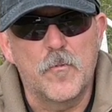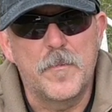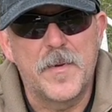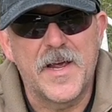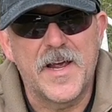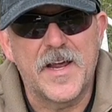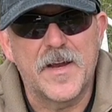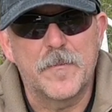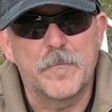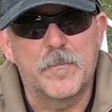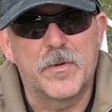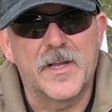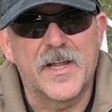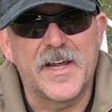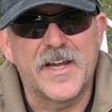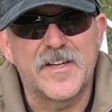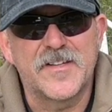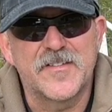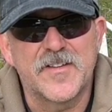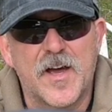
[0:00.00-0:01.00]
band
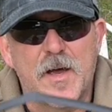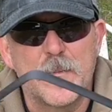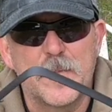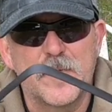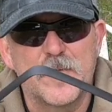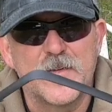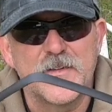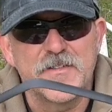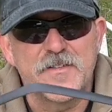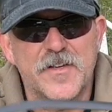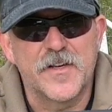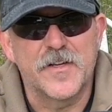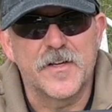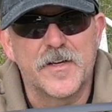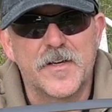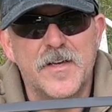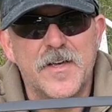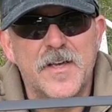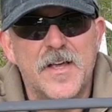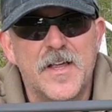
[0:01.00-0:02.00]
blade type of
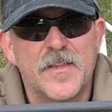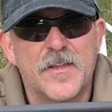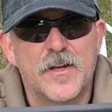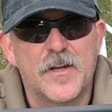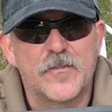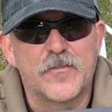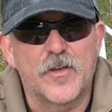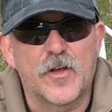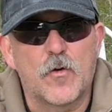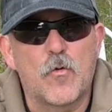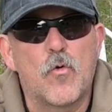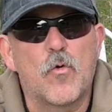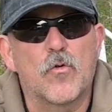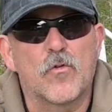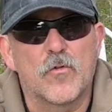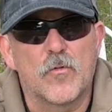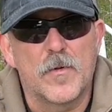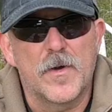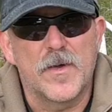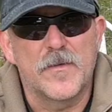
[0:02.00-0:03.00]
antenna that is a
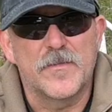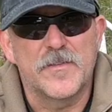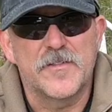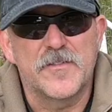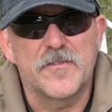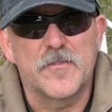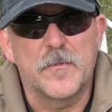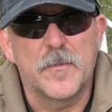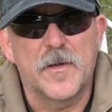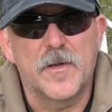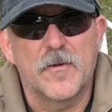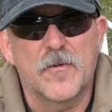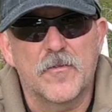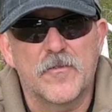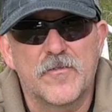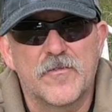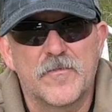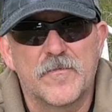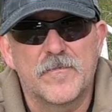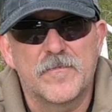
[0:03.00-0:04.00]
quarter wave at two
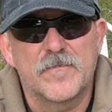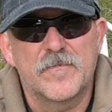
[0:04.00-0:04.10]
meters.